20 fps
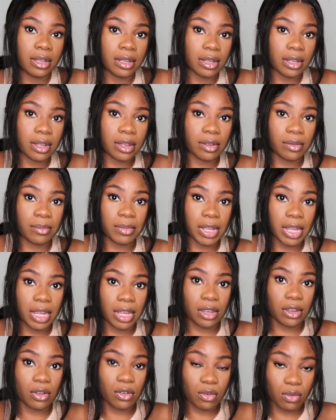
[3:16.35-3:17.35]
come
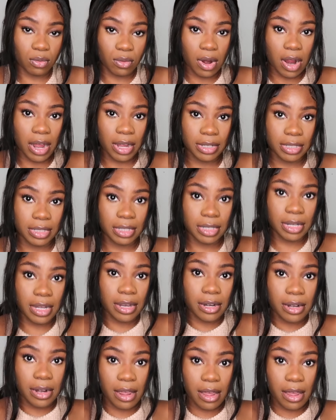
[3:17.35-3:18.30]
across and